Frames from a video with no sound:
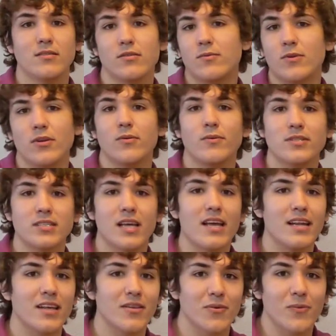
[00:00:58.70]
really wasn't
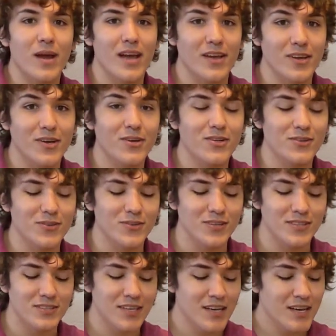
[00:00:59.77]
any other way I could do
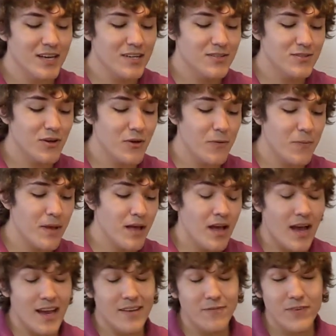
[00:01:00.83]
this. So
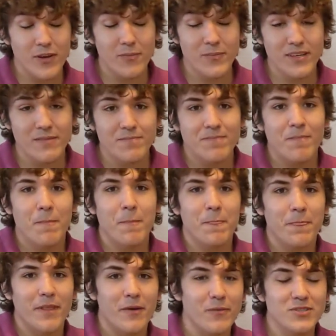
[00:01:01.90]
I filmed it.
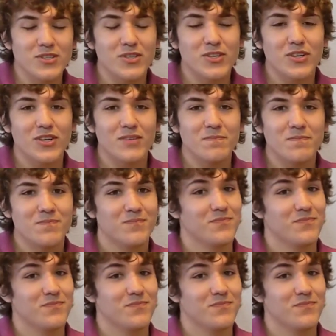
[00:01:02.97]
It wasn't good.